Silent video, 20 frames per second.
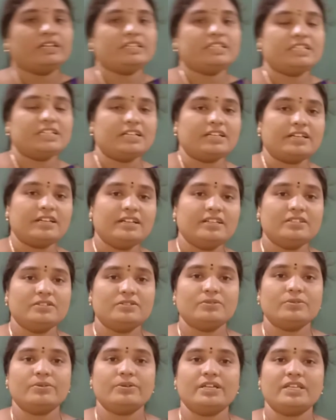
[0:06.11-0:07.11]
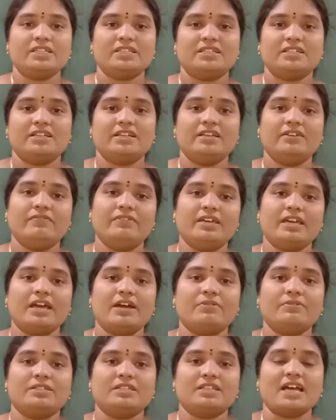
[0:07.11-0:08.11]
children. So yesterday we
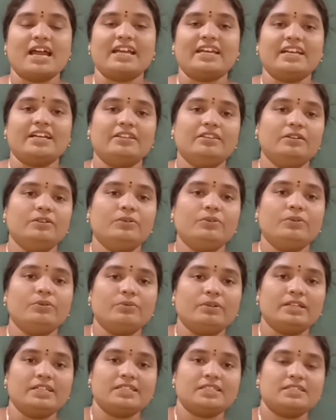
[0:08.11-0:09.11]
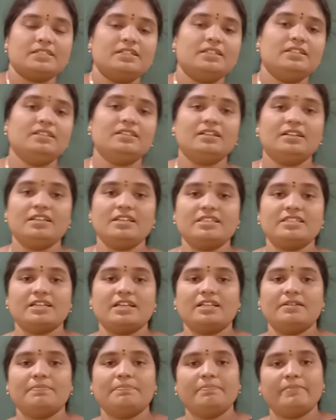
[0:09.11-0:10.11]
have started the new lesson, that is
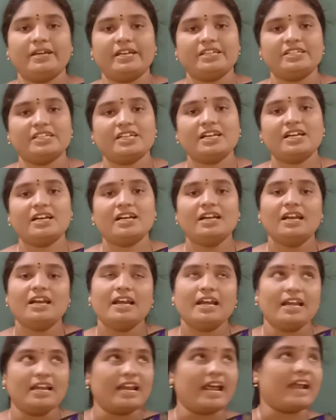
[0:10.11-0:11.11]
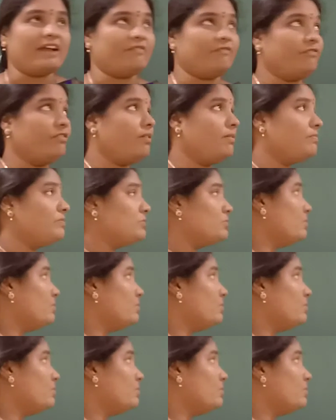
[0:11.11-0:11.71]
a major landforms.